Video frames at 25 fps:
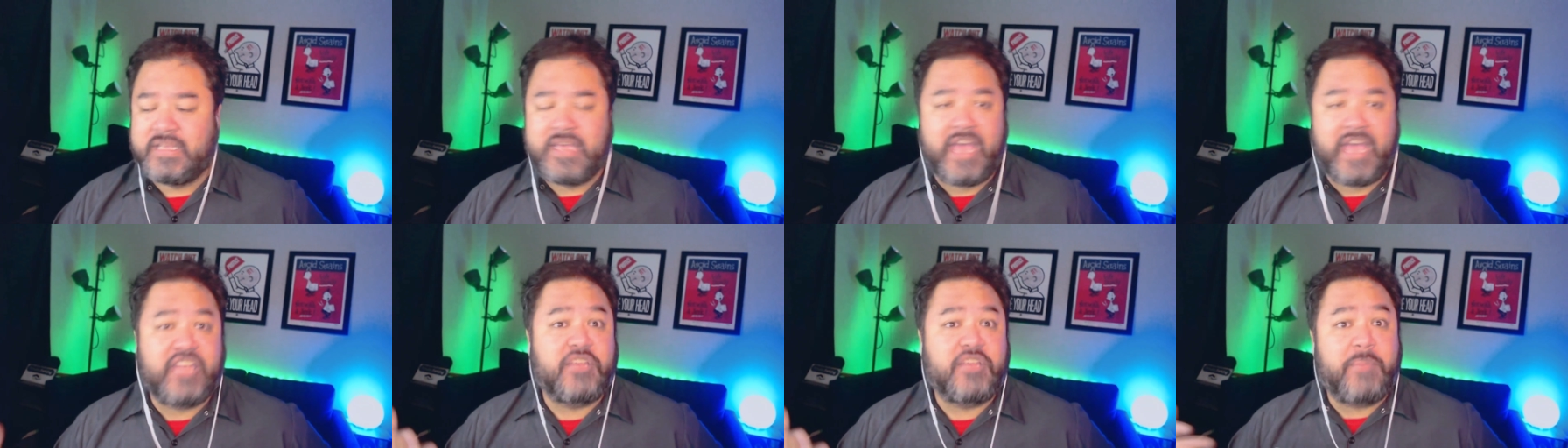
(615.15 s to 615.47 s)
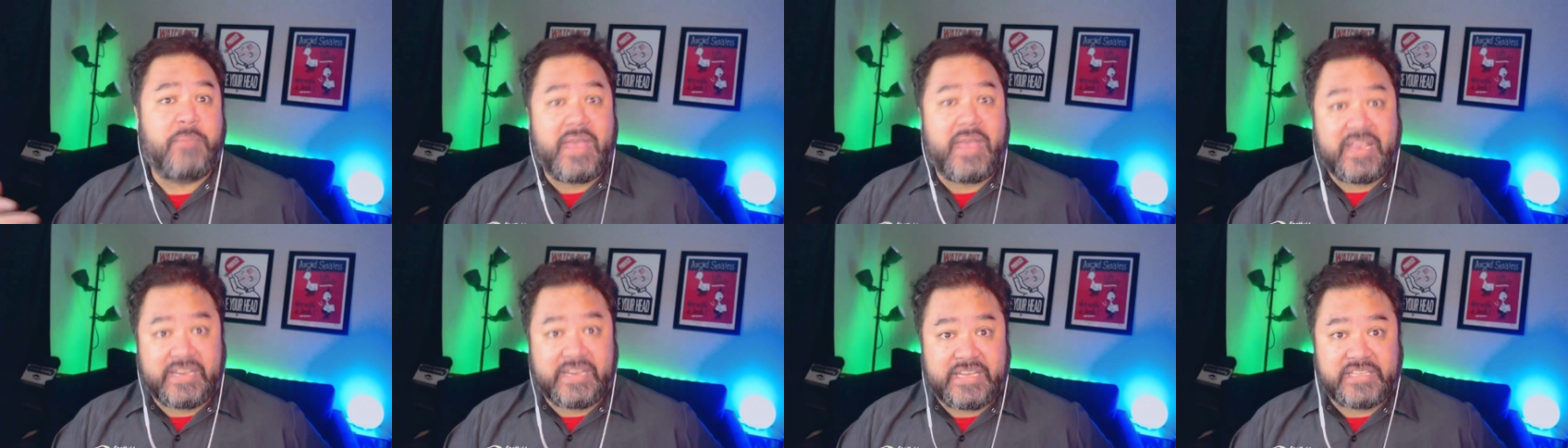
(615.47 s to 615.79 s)
And you
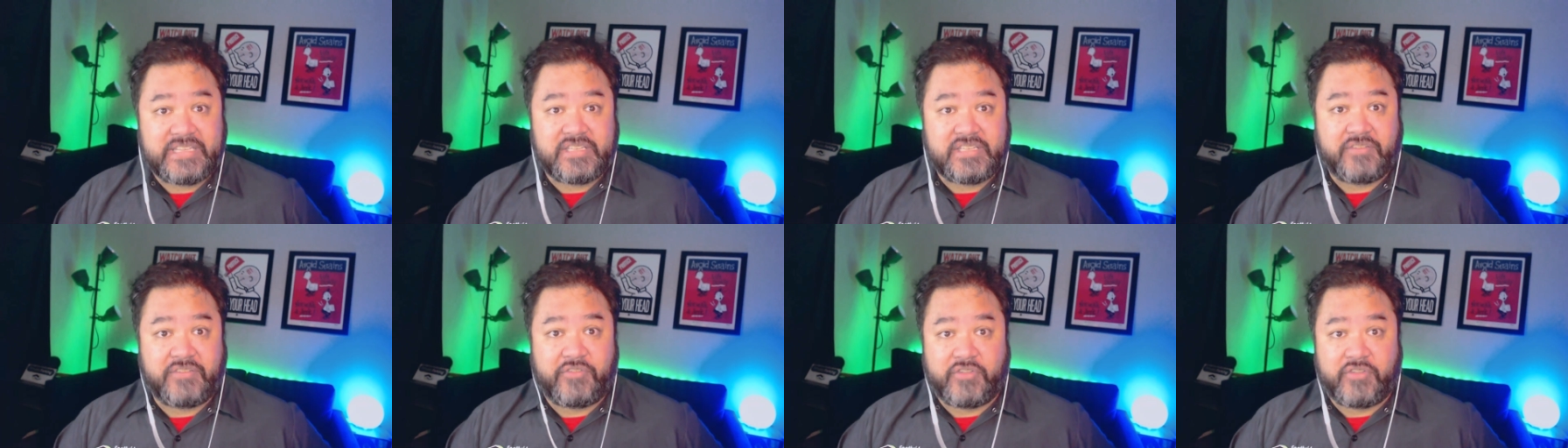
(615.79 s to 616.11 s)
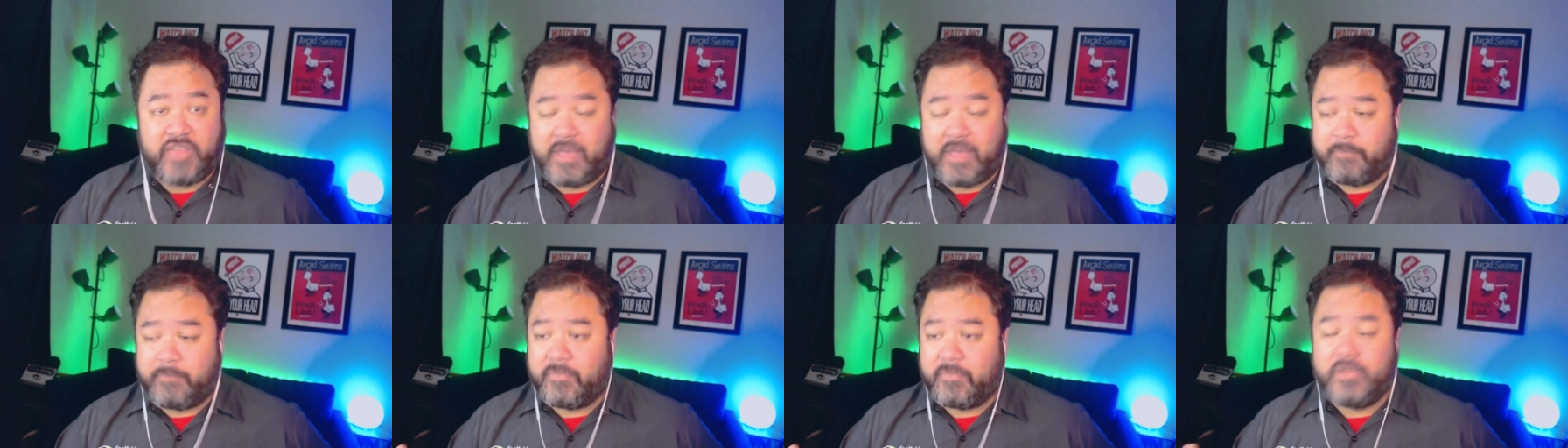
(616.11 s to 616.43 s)
make it easy for
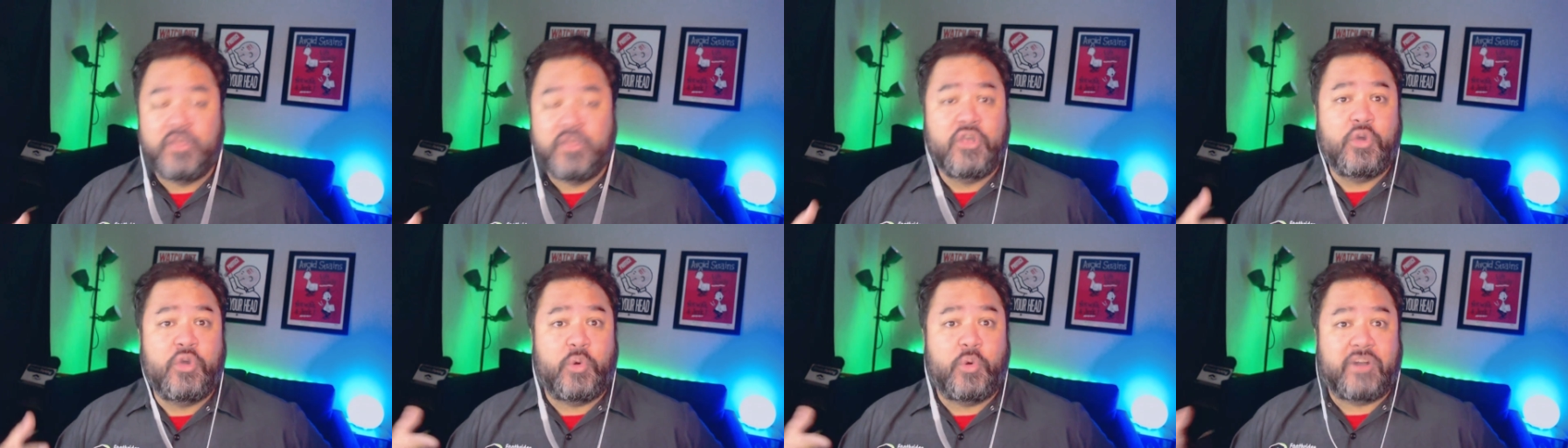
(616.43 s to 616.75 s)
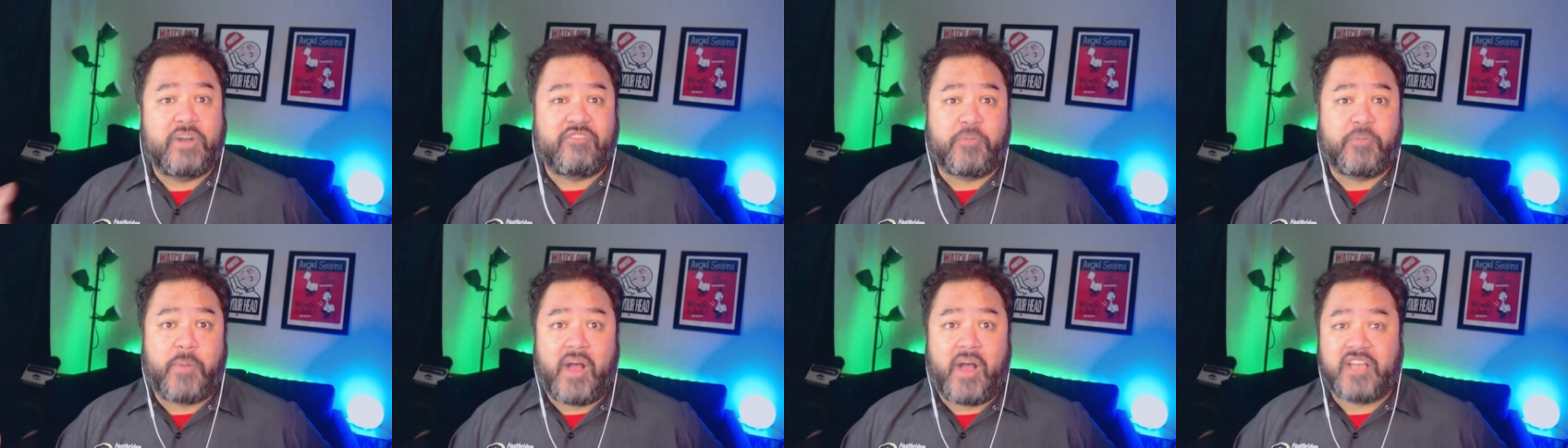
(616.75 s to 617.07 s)
them
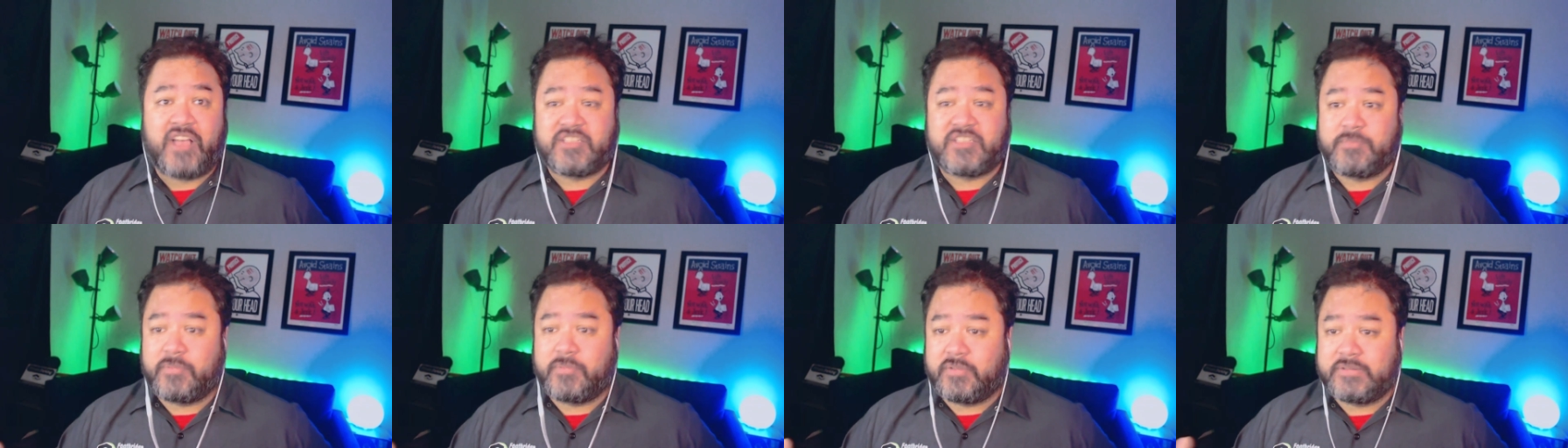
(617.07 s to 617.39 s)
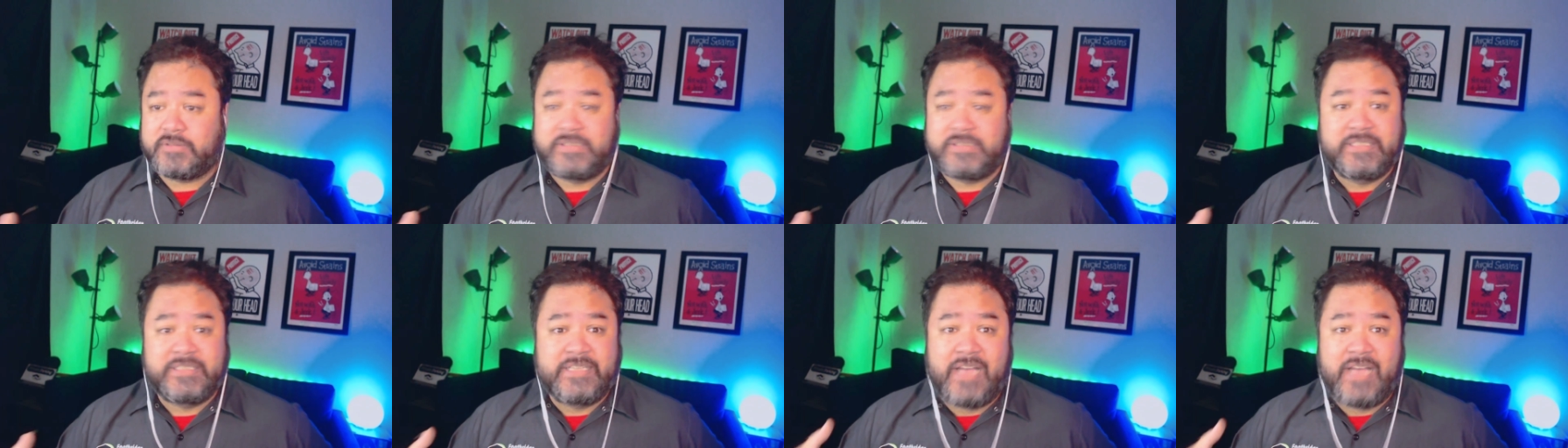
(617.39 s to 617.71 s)
whenever
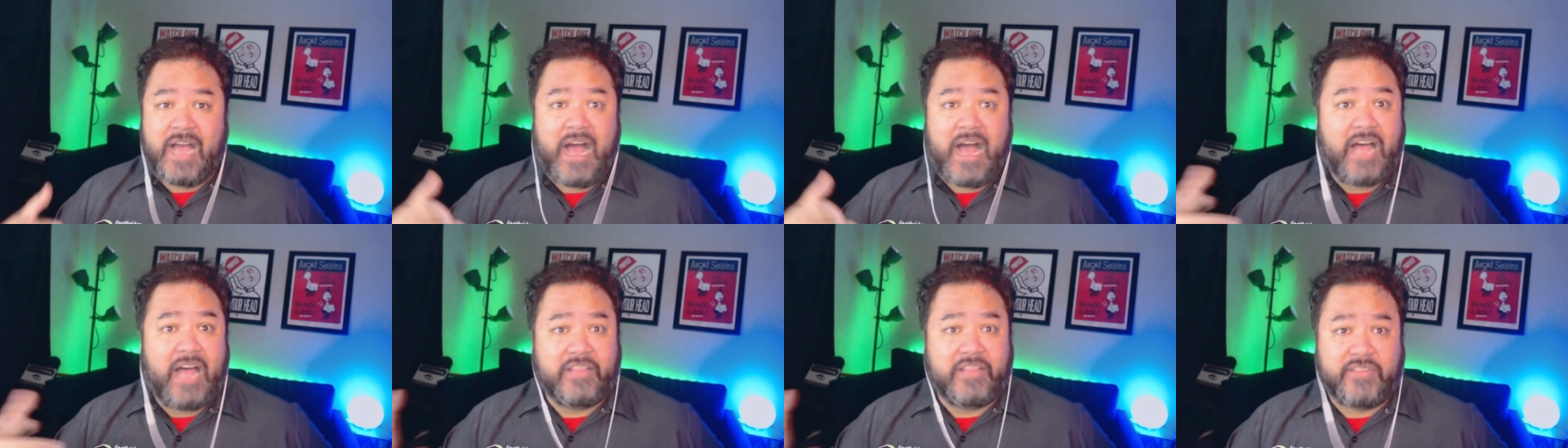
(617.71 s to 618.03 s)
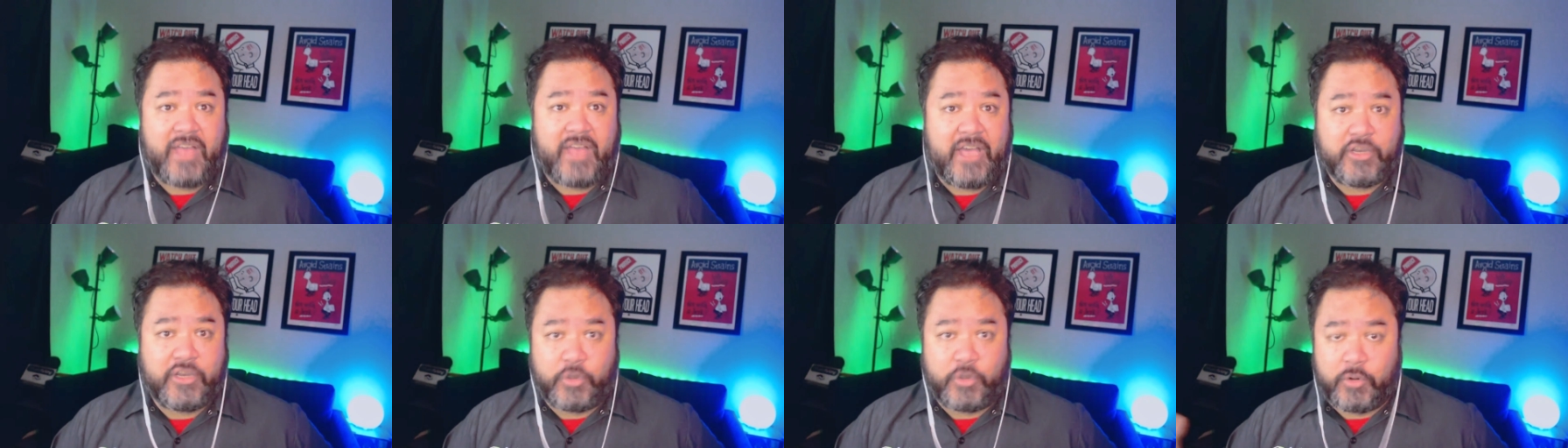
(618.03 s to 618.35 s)
possible
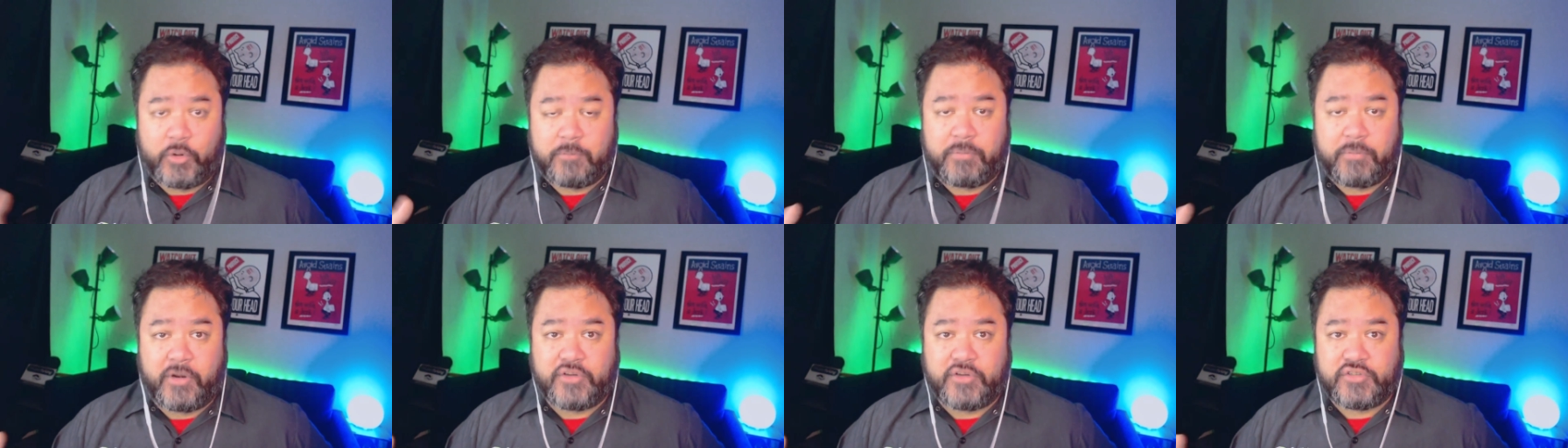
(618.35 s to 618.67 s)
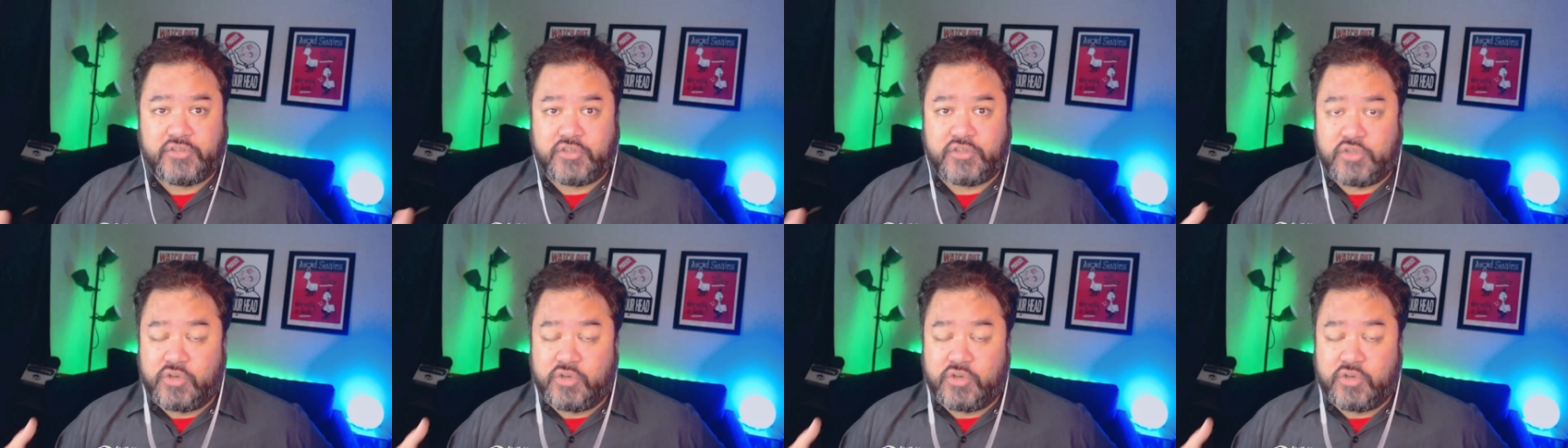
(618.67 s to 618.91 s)
online or in person,